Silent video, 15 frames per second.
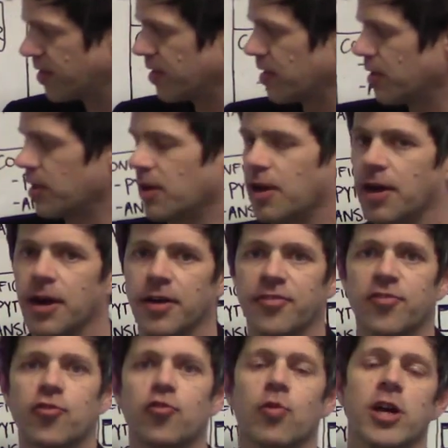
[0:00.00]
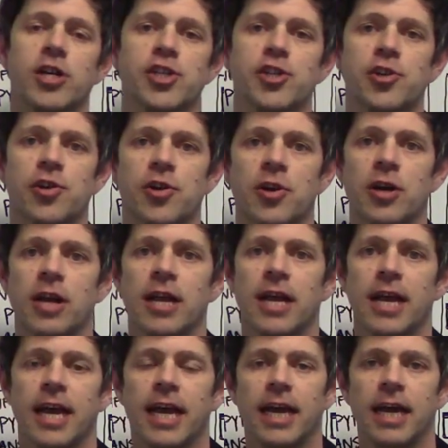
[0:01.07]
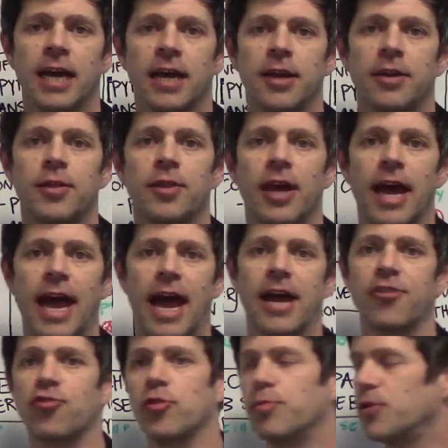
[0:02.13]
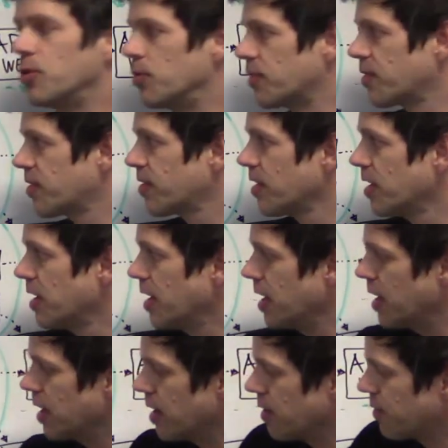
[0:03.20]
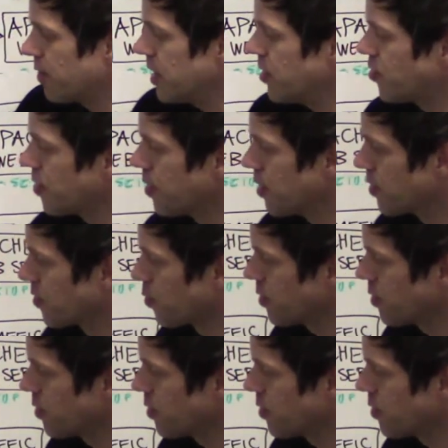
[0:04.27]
the structure and the attributes of each of those